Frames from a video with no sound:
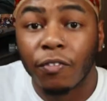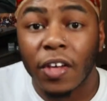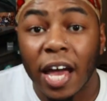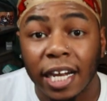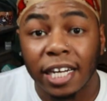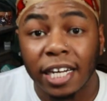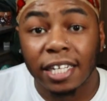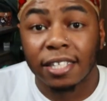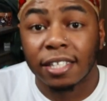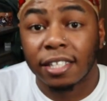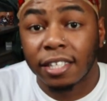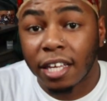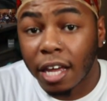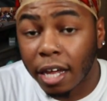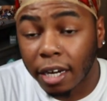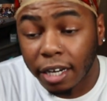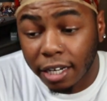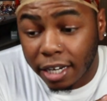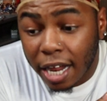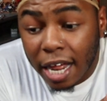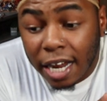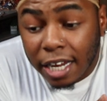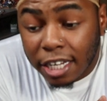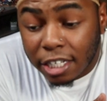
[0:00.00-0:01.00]
That
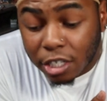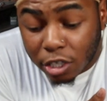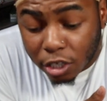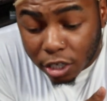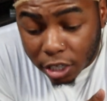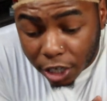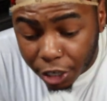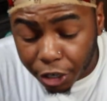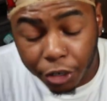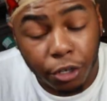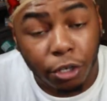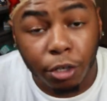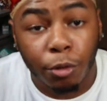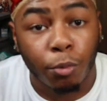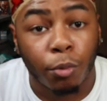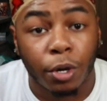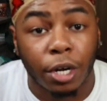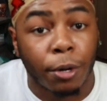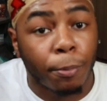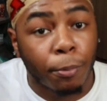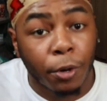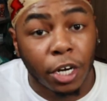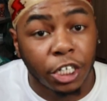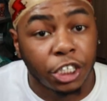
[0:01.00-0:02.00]
is literally
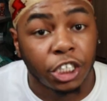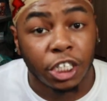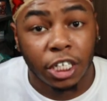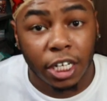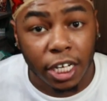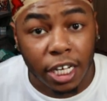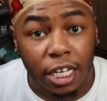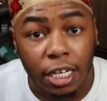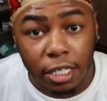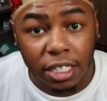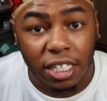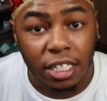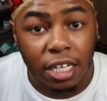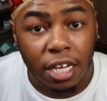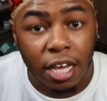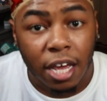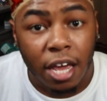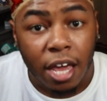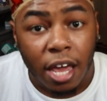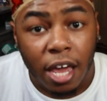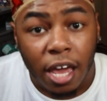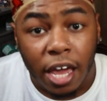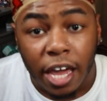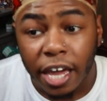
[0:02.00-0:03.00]
what oppression is.
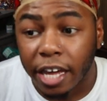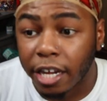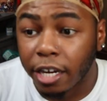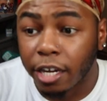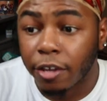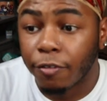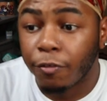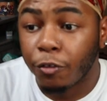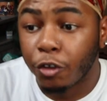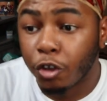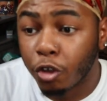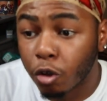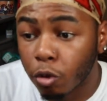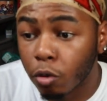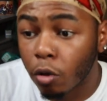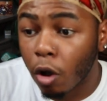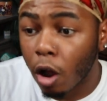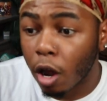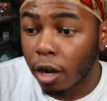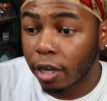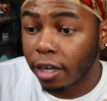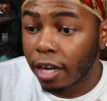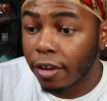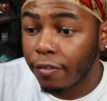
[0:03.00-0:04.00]
And if
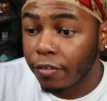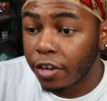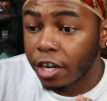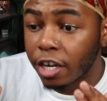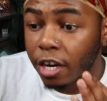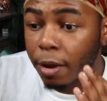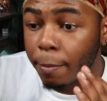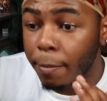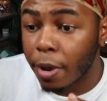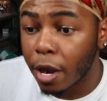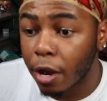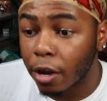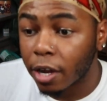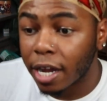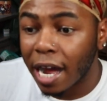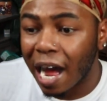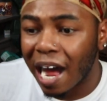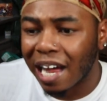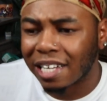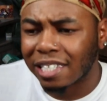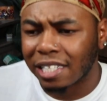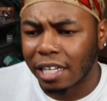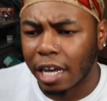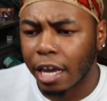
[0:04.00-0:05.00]
you are living in
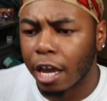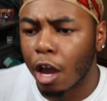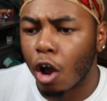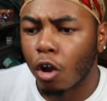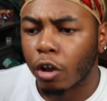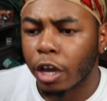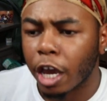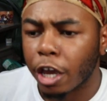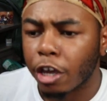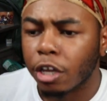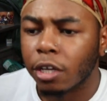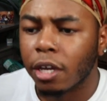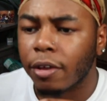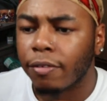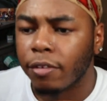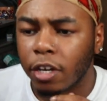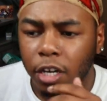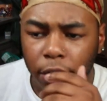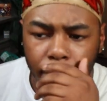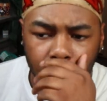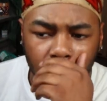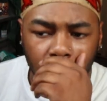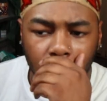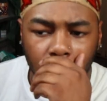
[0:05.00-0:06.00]
America, I say, okay, you're living in